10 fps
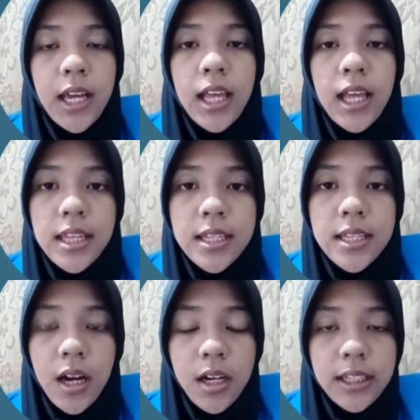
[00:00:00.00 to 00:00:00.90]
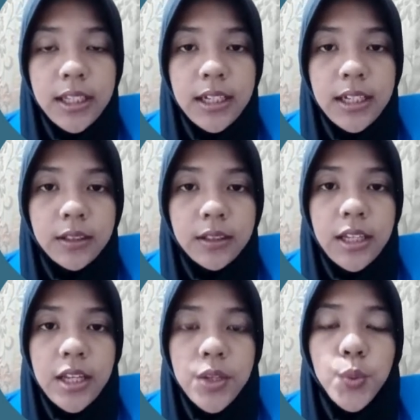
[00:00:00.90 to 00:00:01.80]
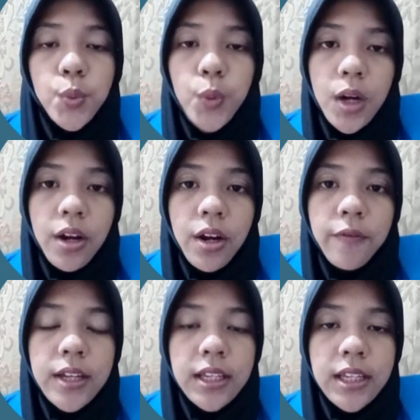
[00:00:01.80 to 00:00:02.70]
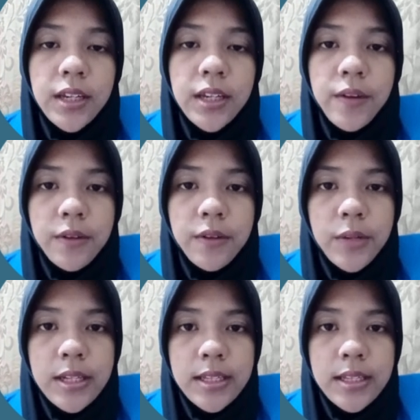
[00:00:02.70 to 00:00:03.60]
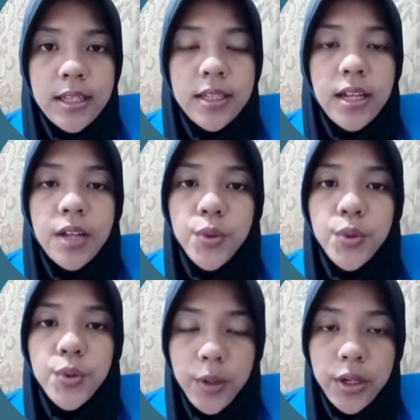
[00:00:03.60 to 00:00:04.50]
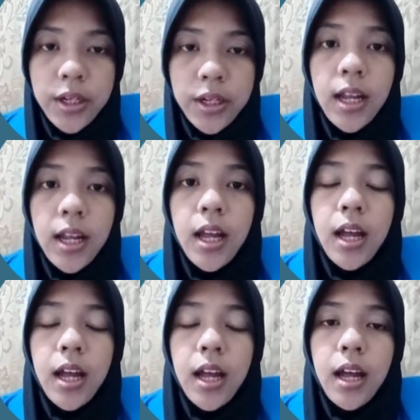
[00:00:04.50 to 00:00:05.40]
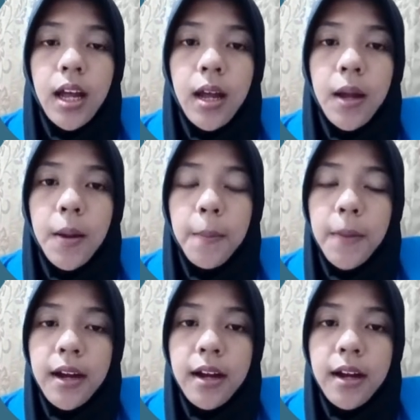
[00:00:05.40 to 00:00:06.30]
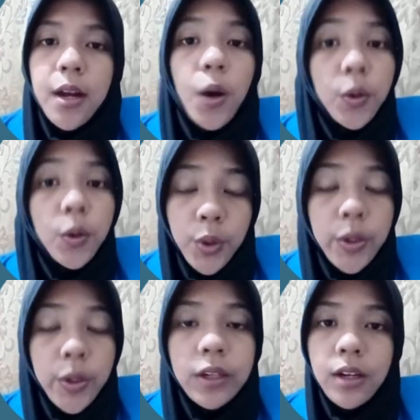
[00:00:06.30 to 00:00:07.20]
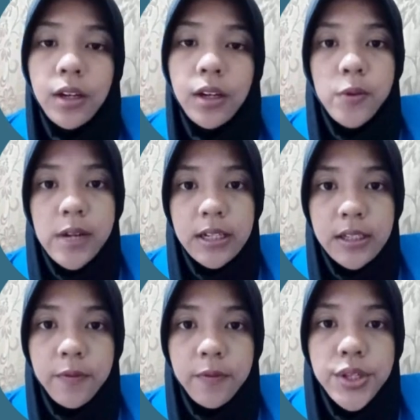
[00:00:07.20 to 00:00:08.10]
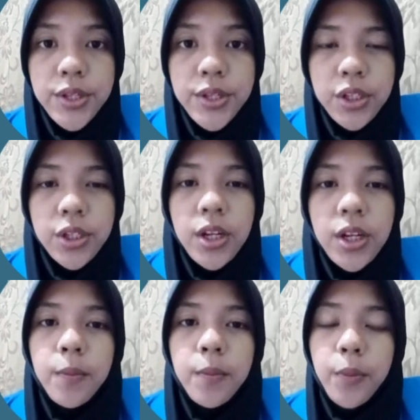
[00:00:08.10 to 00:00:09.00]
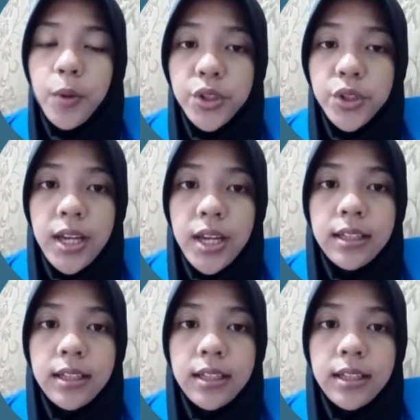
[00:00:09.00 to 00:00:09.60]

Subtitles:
This article is one of the key references that support my ongoing collaborative research project,